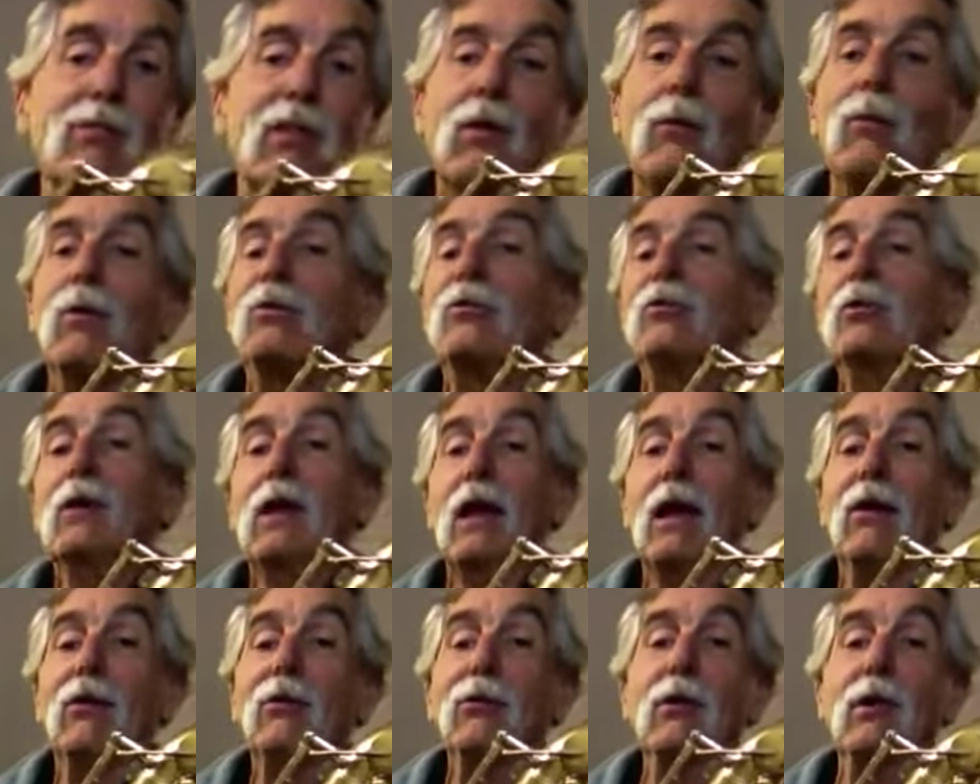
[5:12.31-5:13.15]
which you
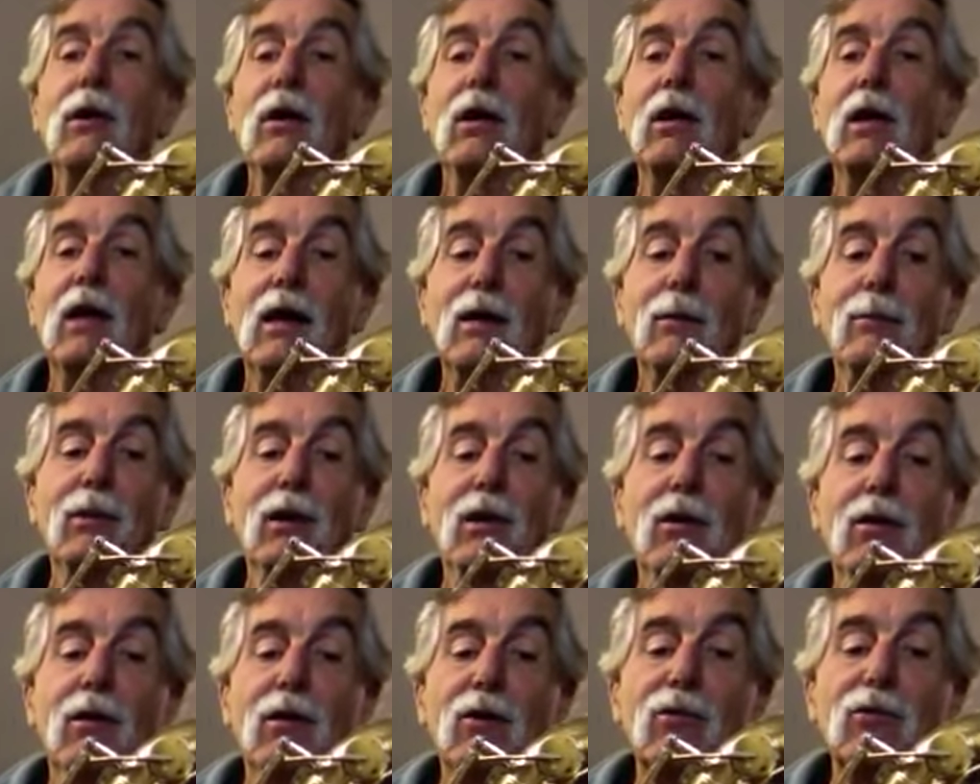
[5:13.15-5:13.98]
can't do on a lot of
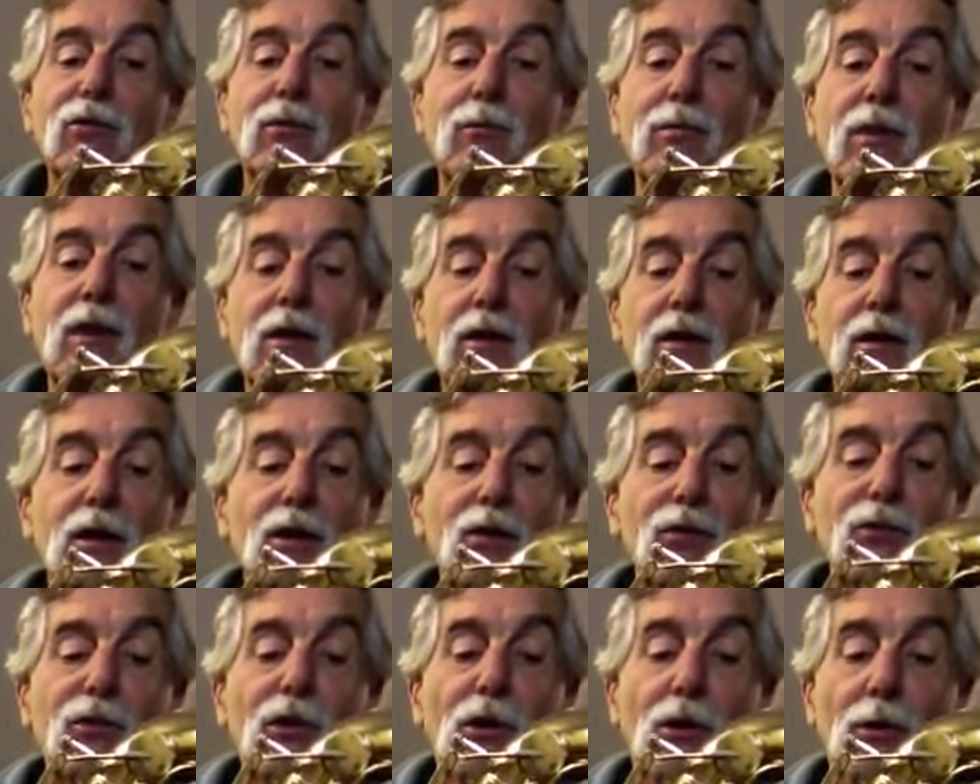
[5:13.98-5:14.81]
Baris.
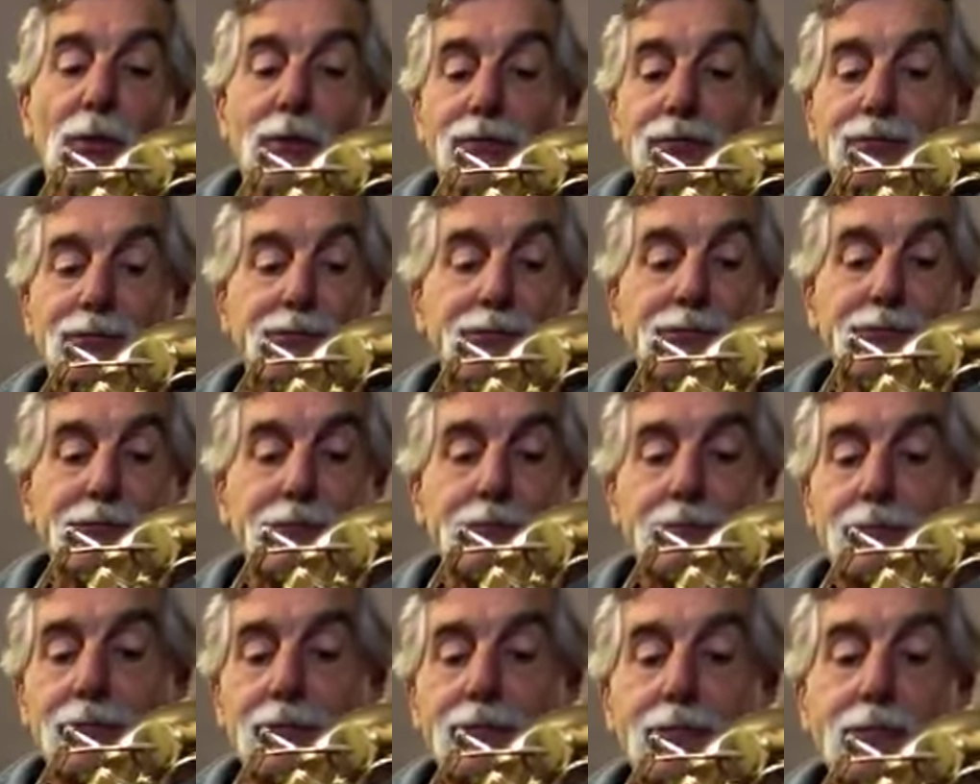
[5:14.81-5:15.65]
So
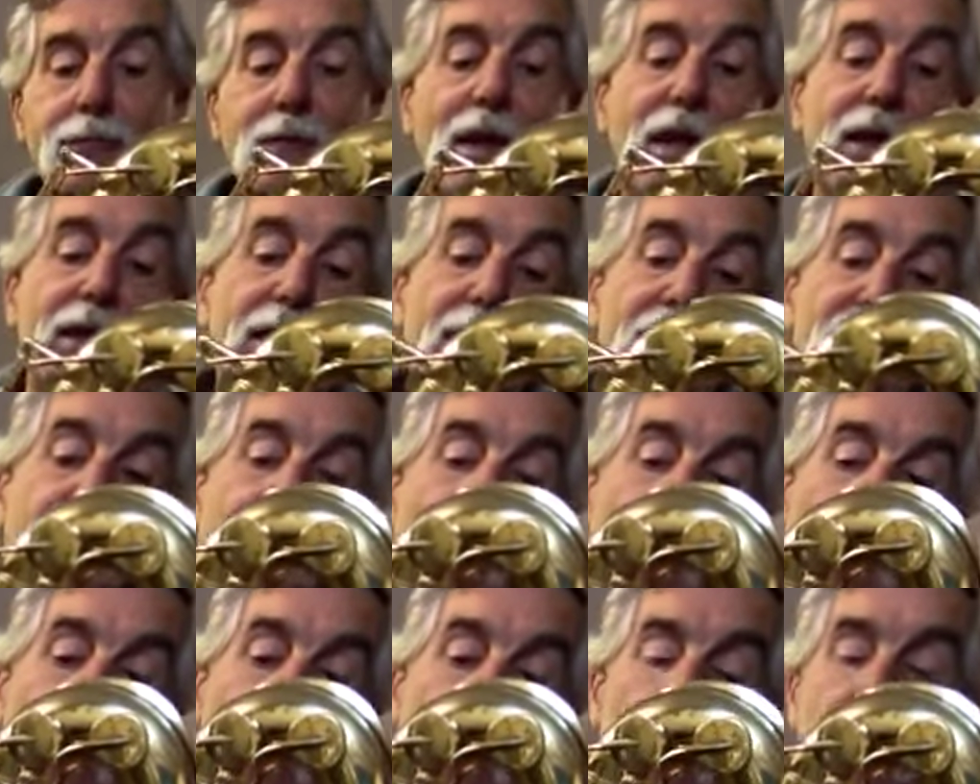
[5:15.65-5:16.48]
again,
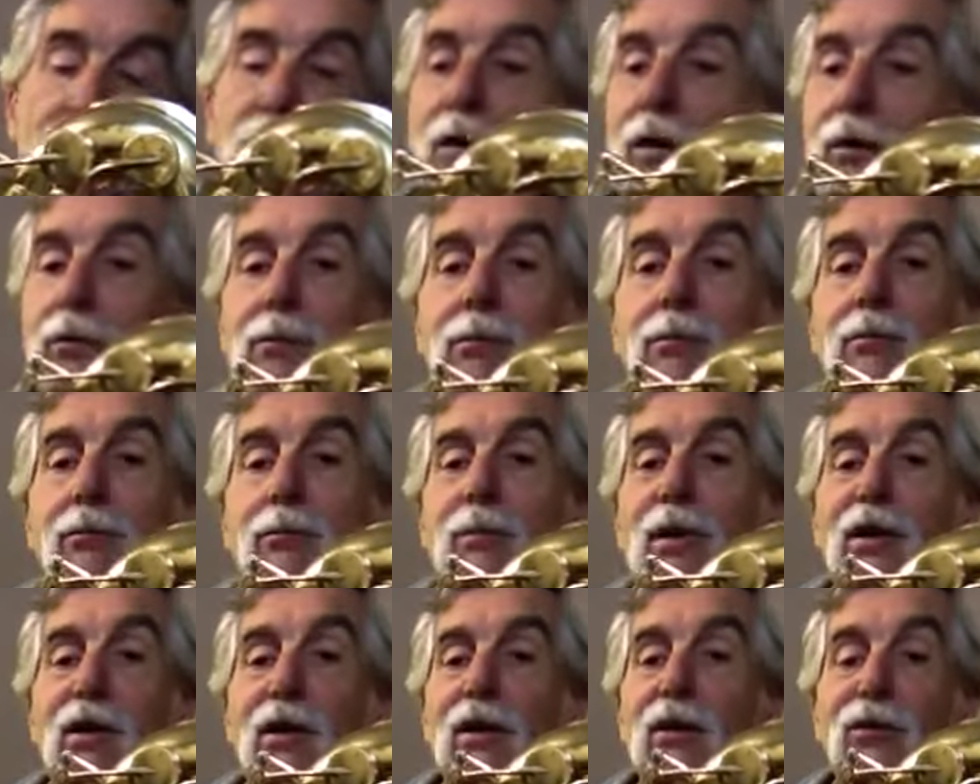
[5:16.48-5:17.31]
all the
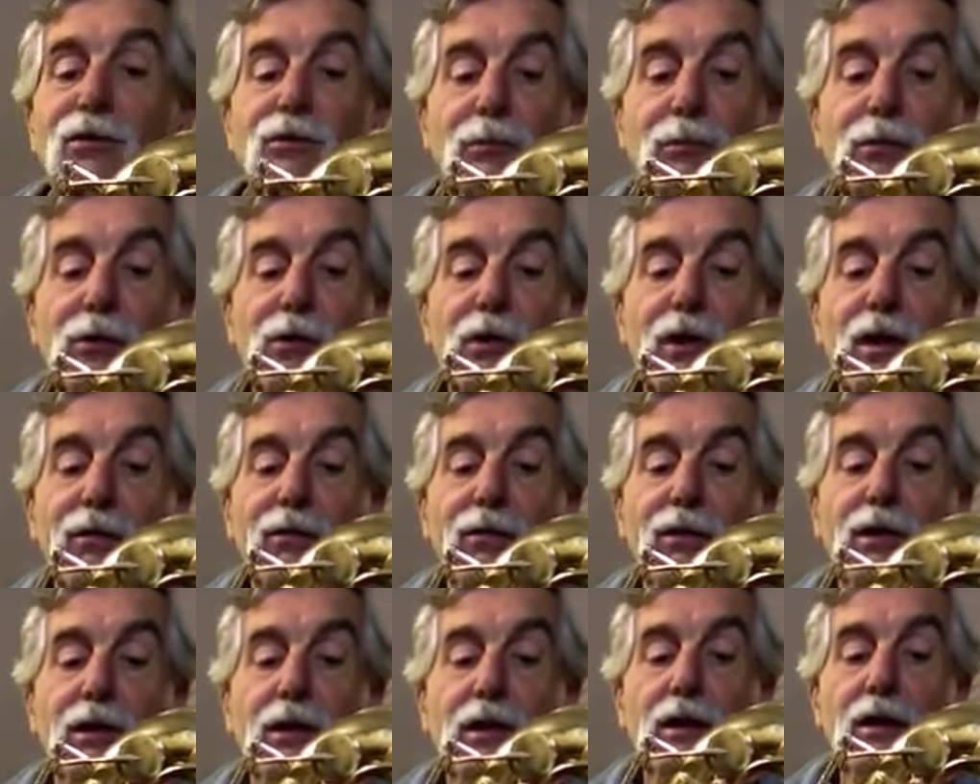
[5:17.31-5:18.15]
mechanism you'd
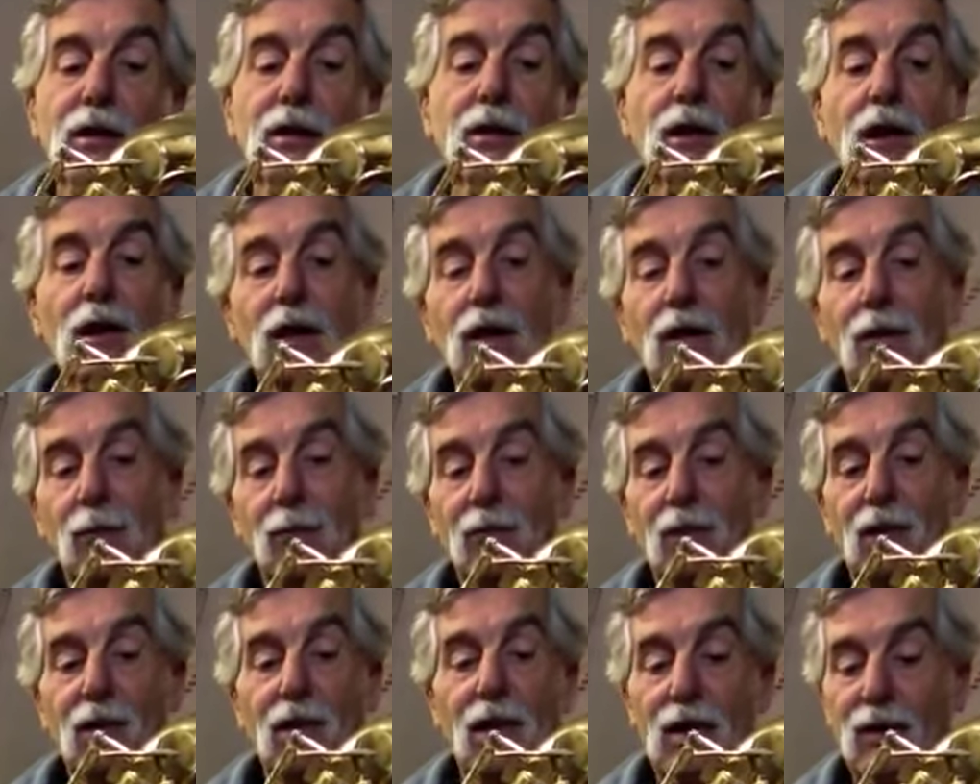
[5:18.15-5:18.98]
ever need.
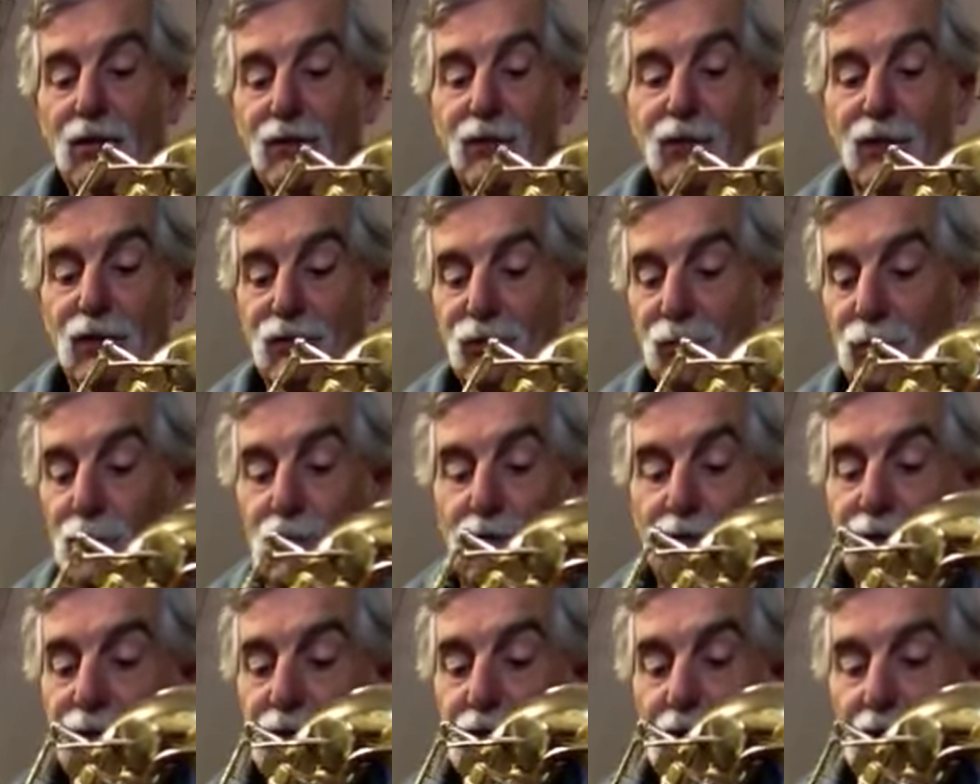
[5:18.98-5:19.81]
The neck fits
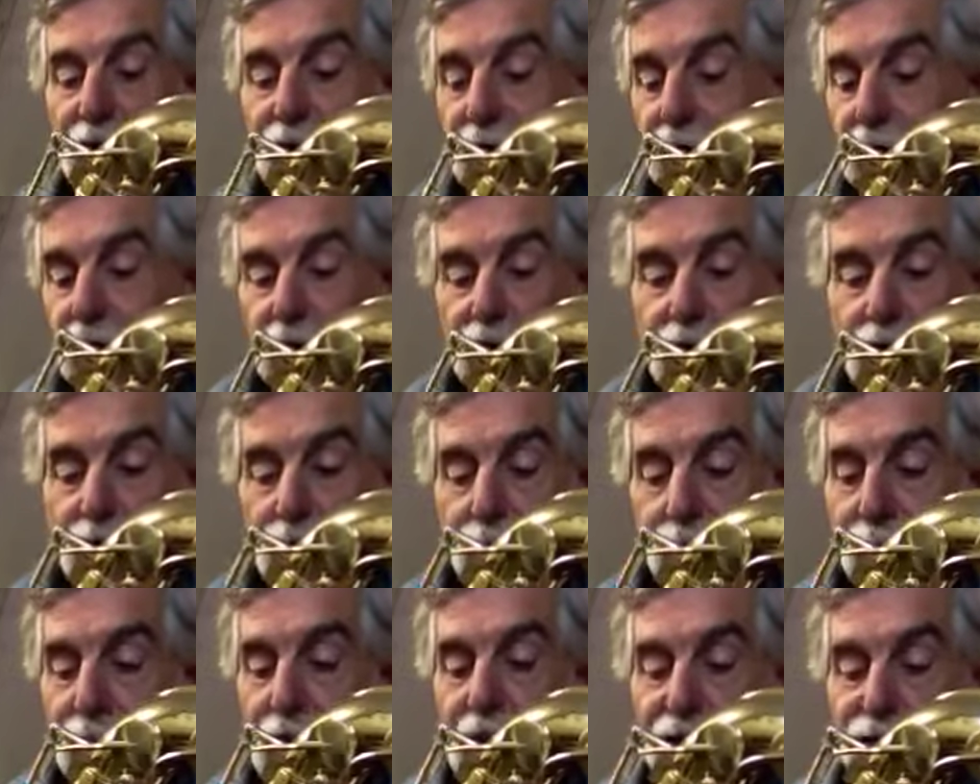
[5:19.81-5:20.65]
real tight.
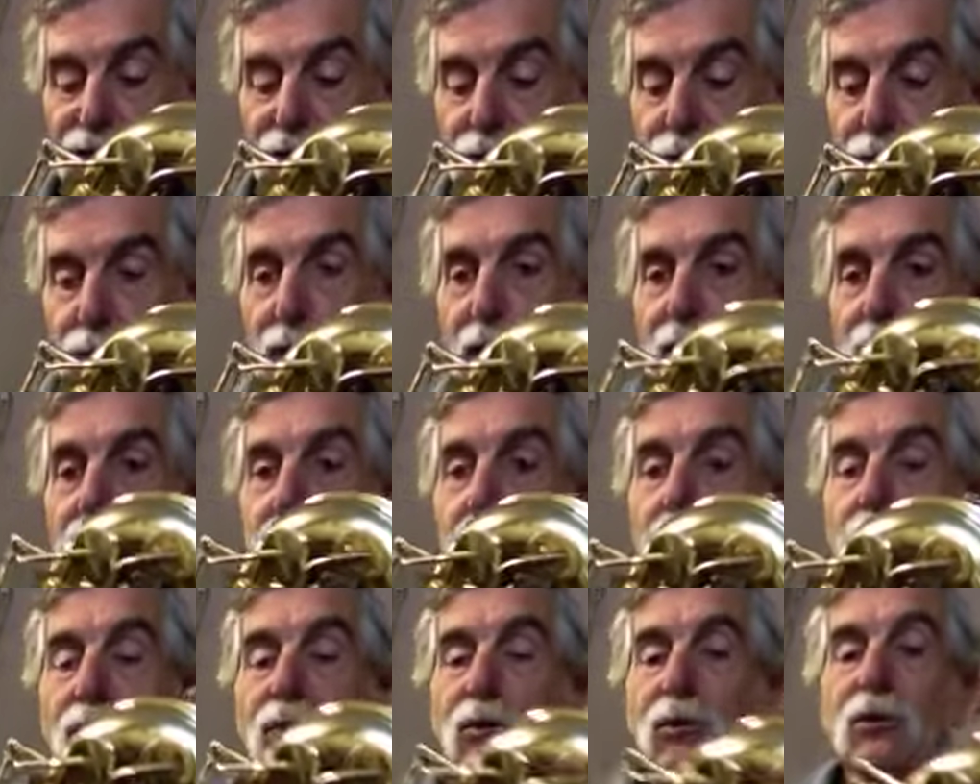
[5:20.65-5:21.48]
Pads are great.
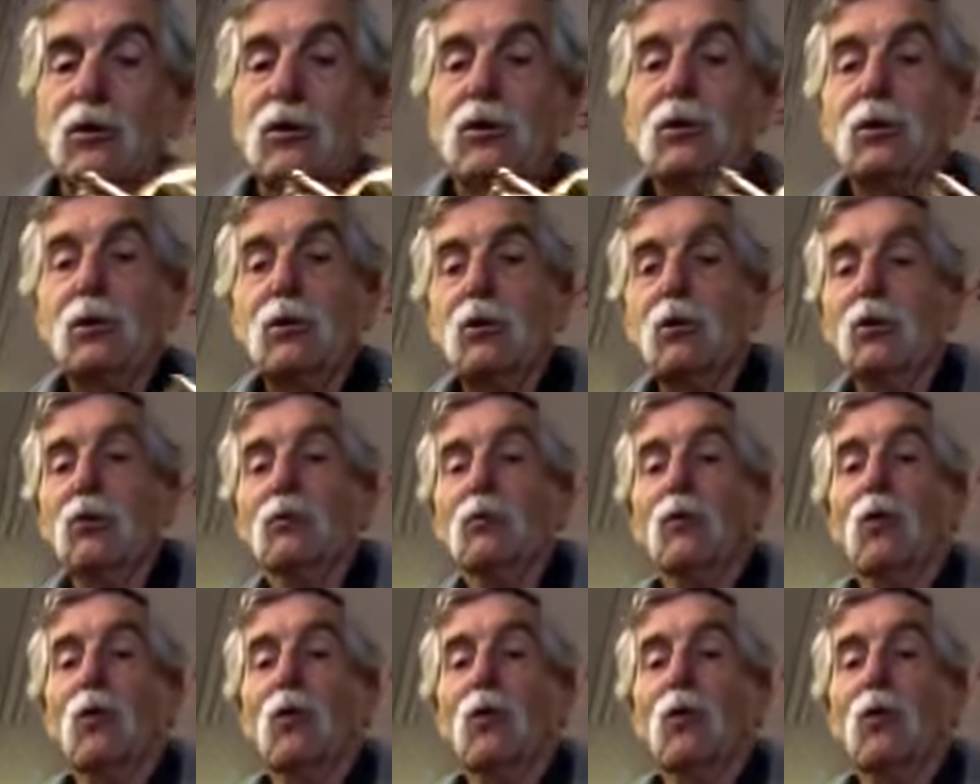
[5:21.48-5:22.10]
Huge,